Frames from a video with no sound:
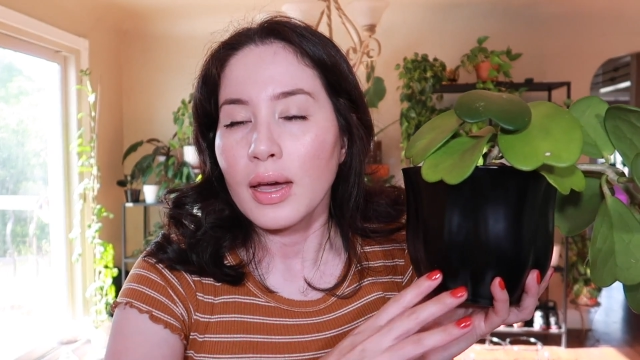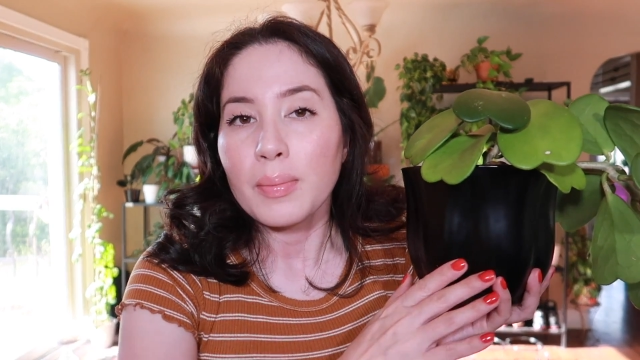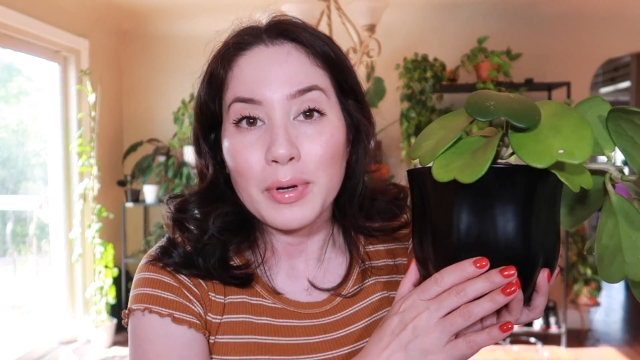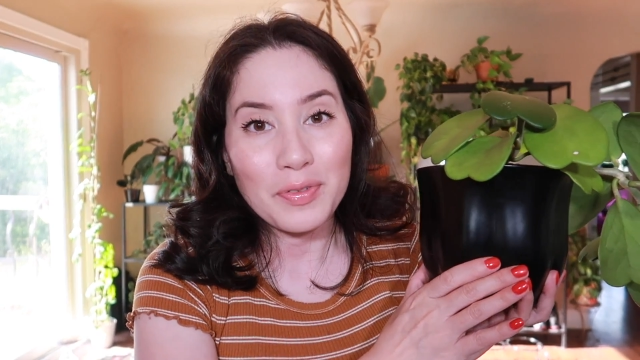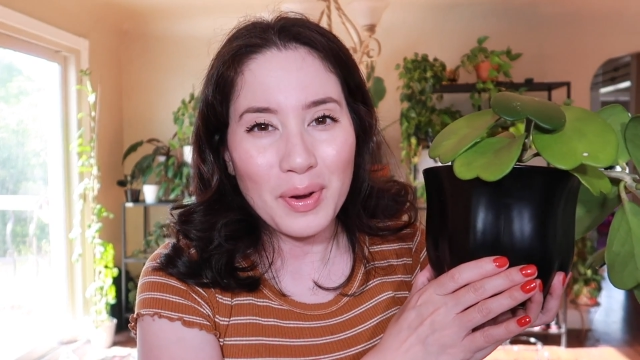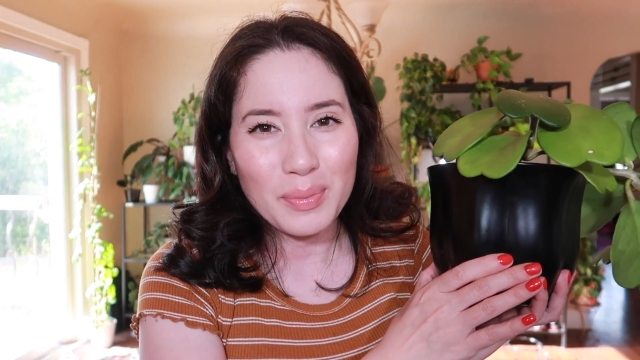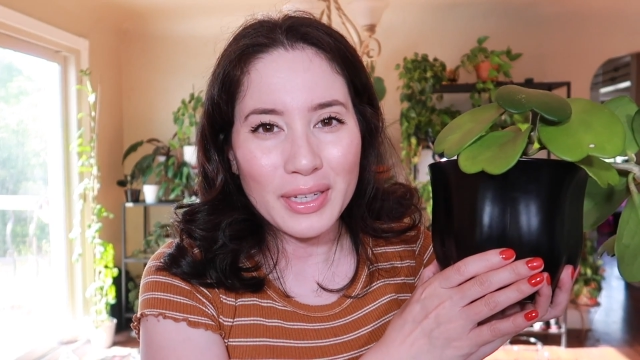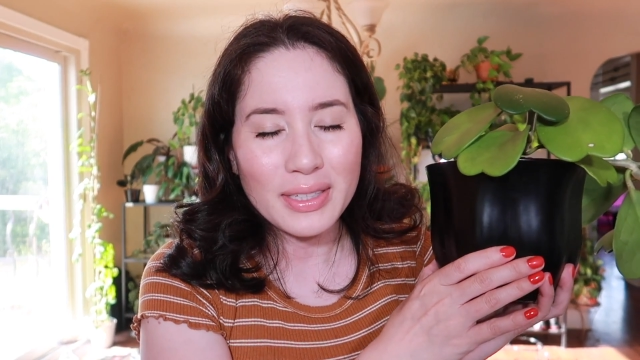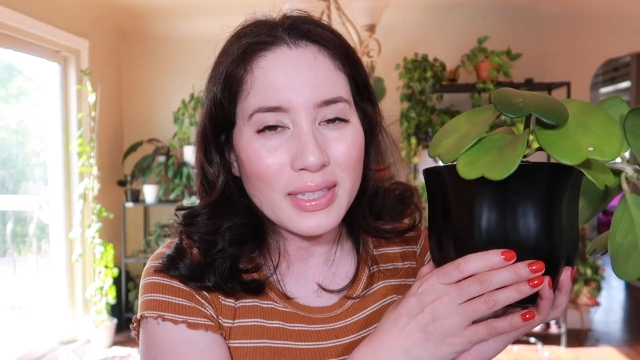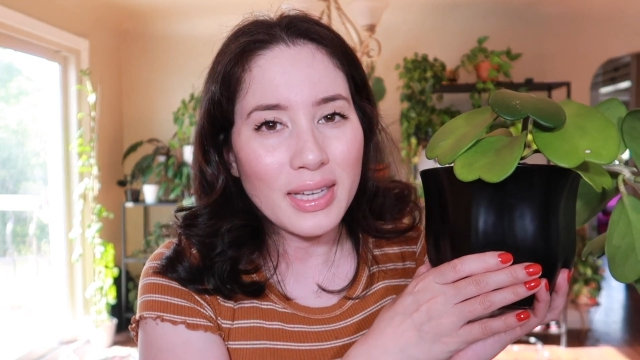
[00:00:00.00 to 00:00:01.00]
But if I'm
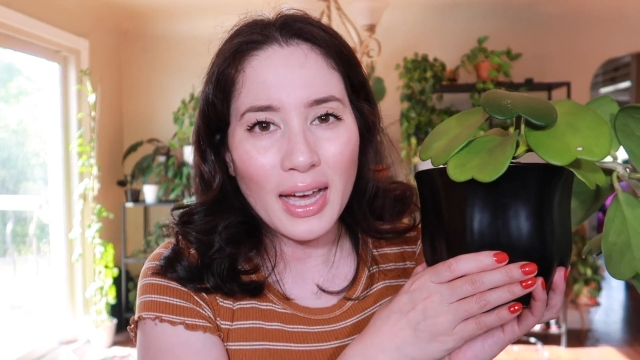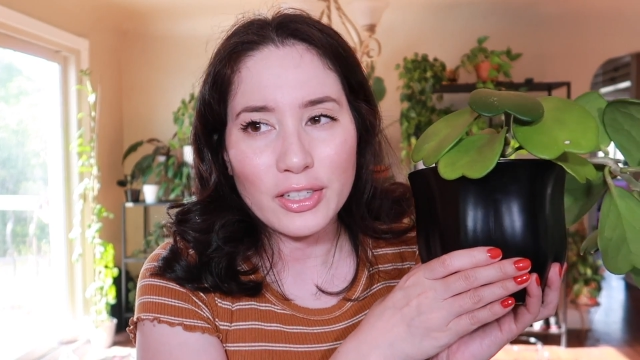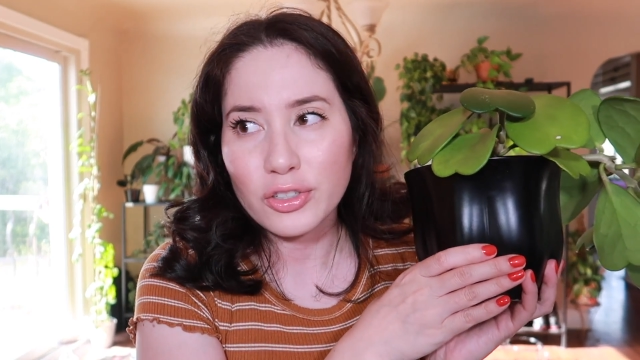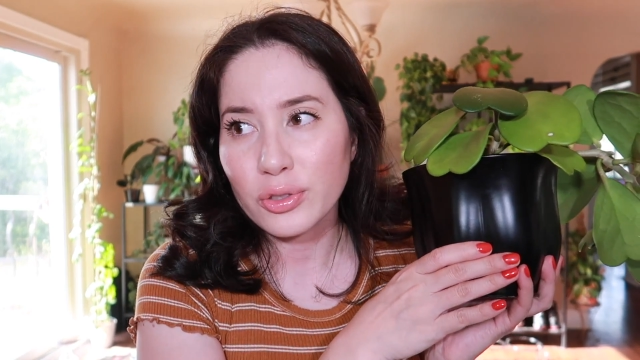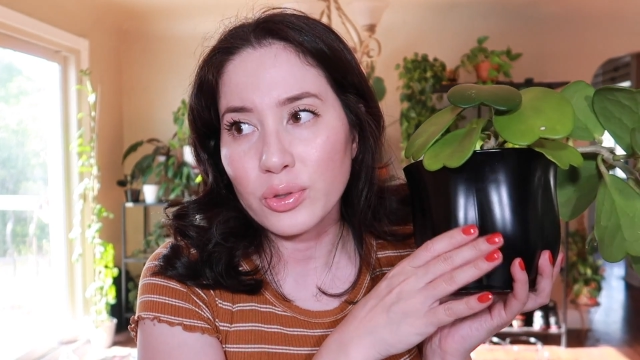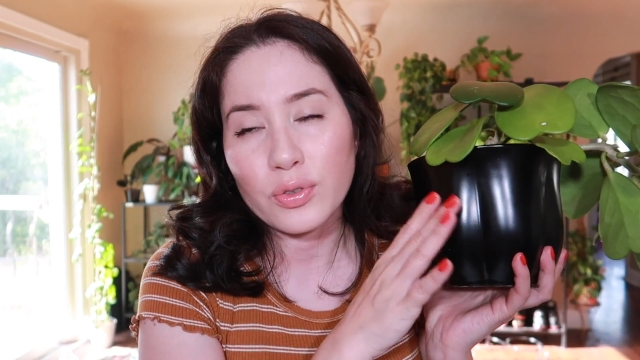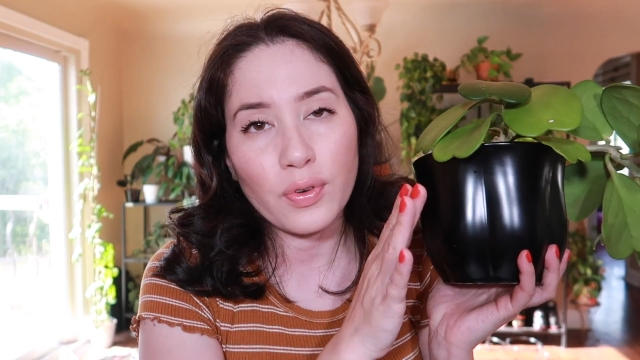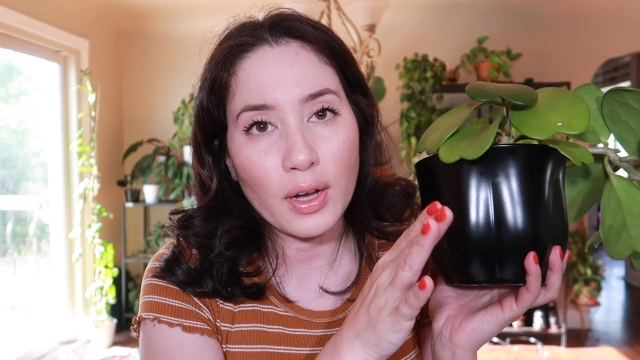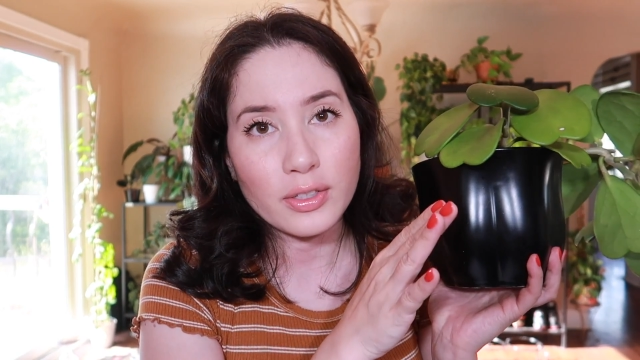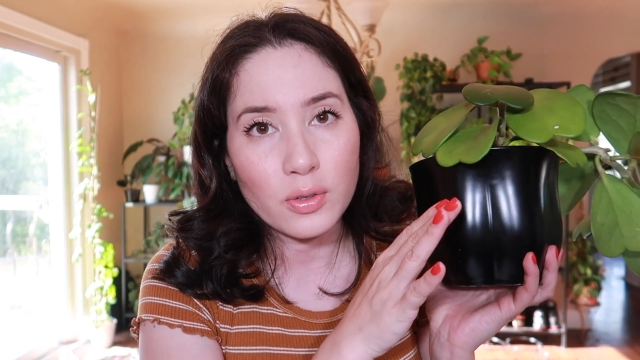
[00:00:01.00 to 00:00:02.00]
lazy, I just use
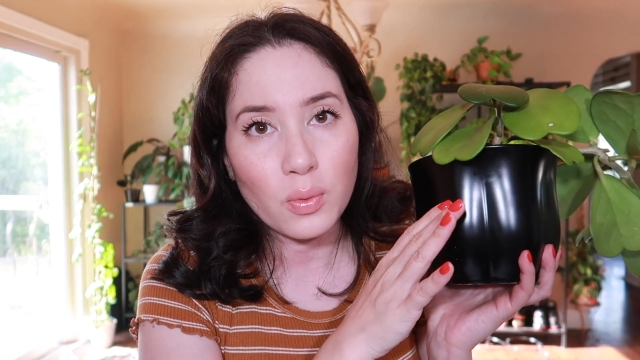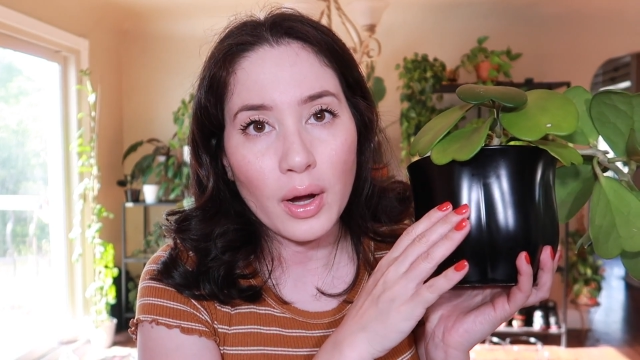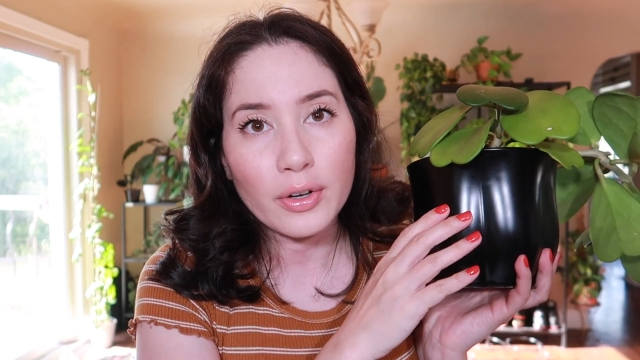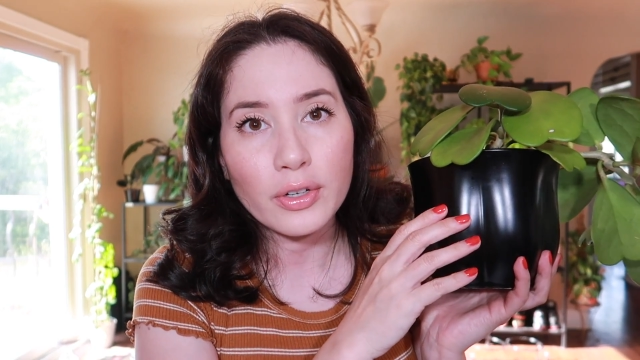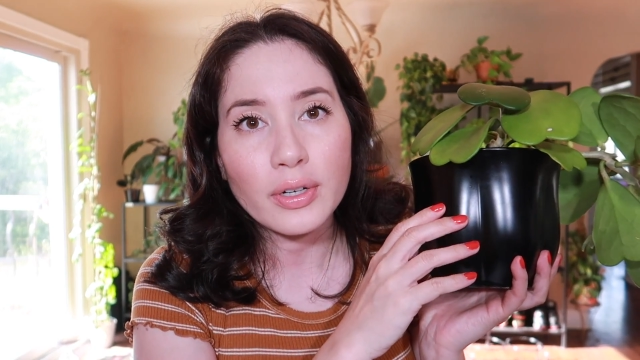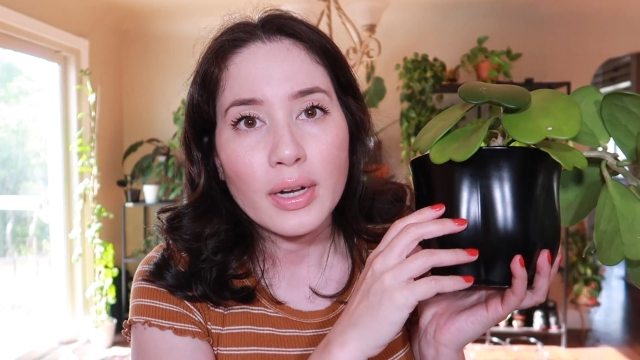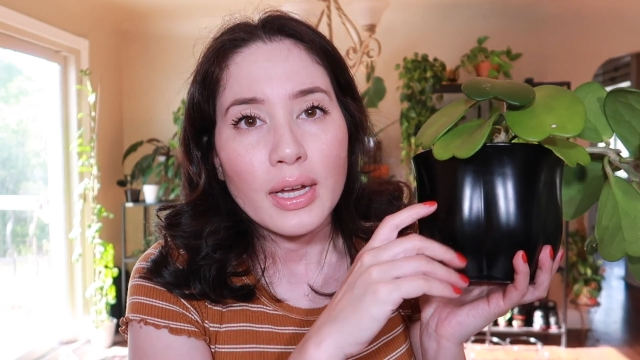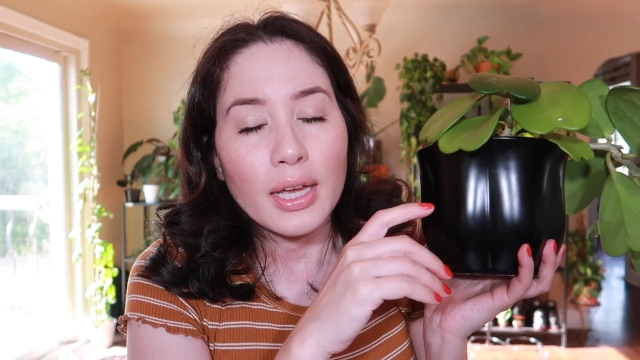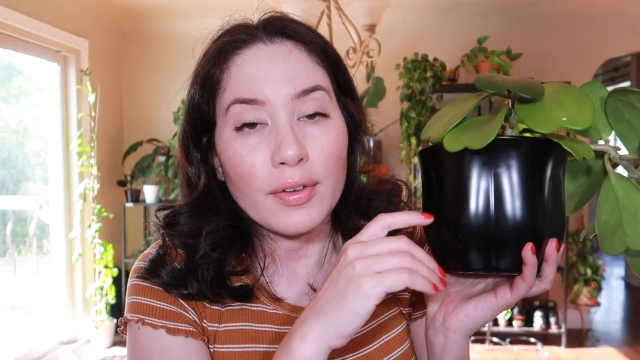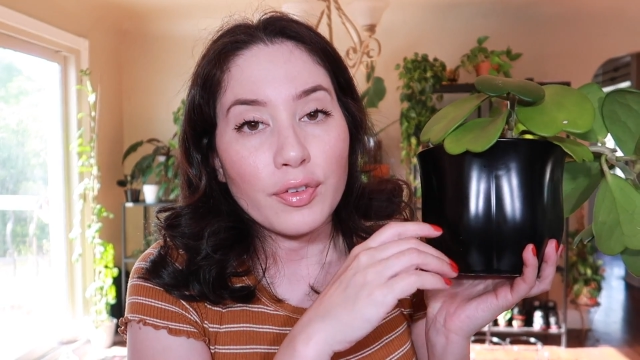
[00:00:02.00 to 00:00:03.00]
faucet water.
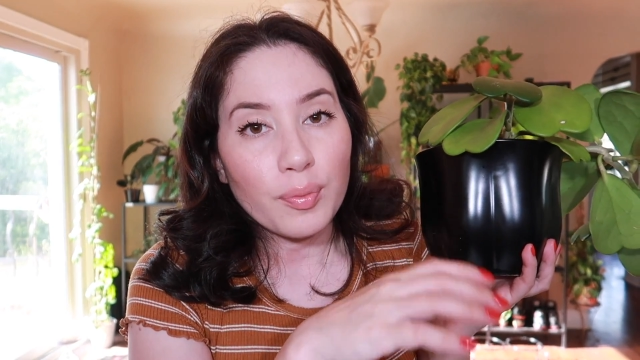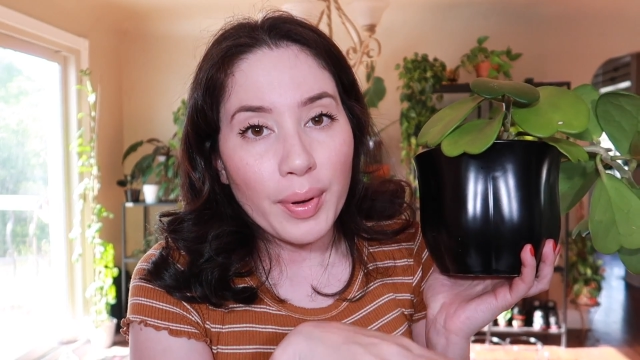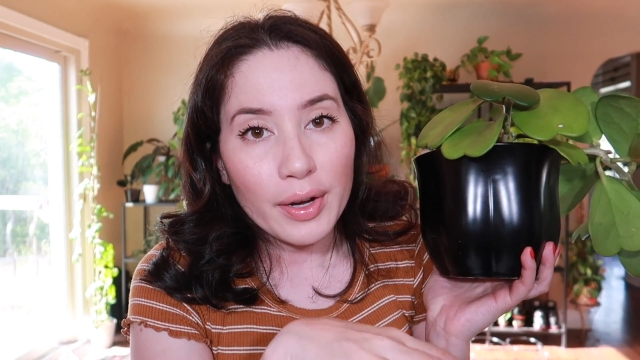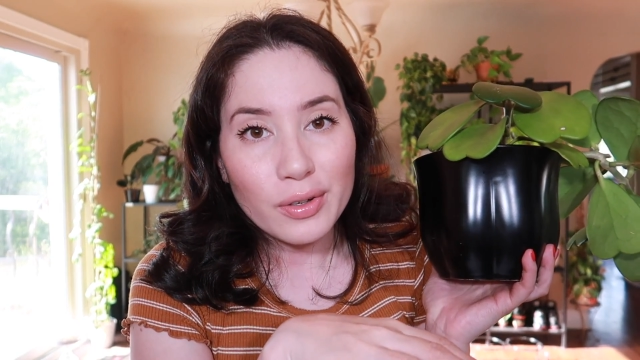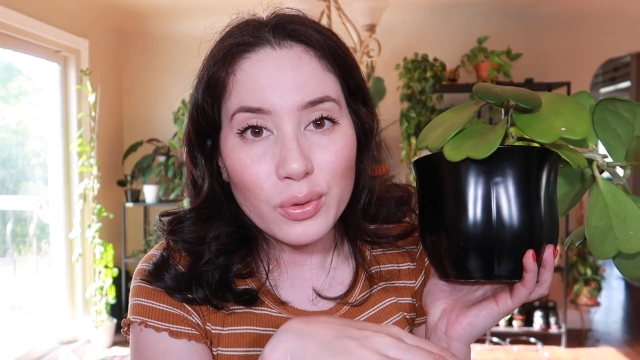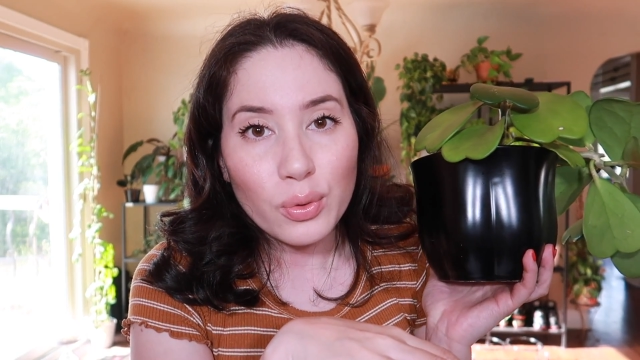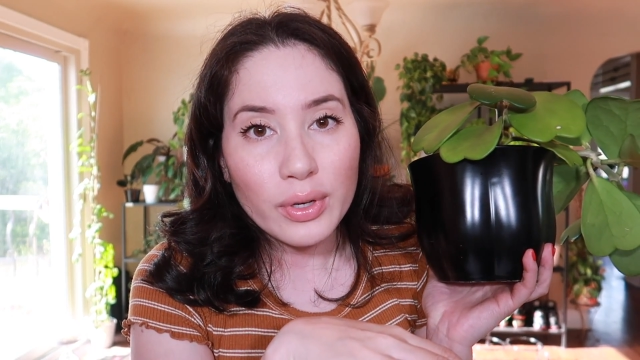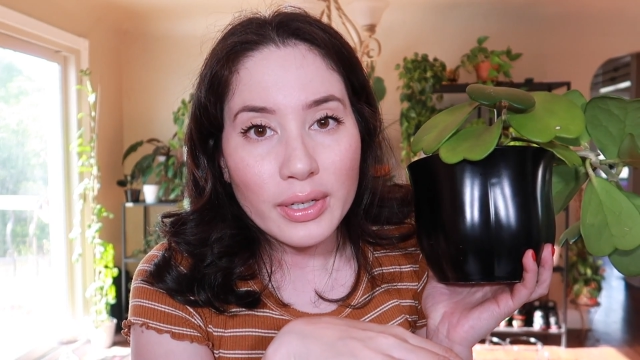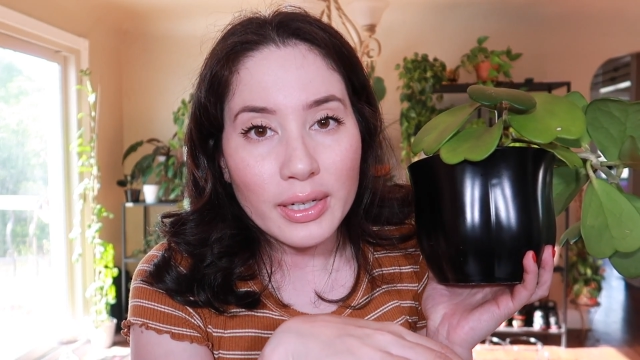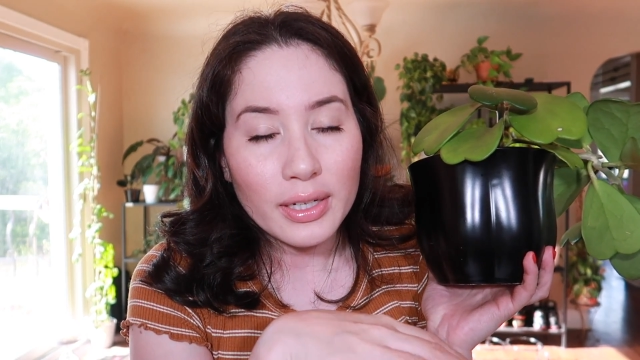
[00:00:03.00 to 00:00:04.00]
If you're paranoid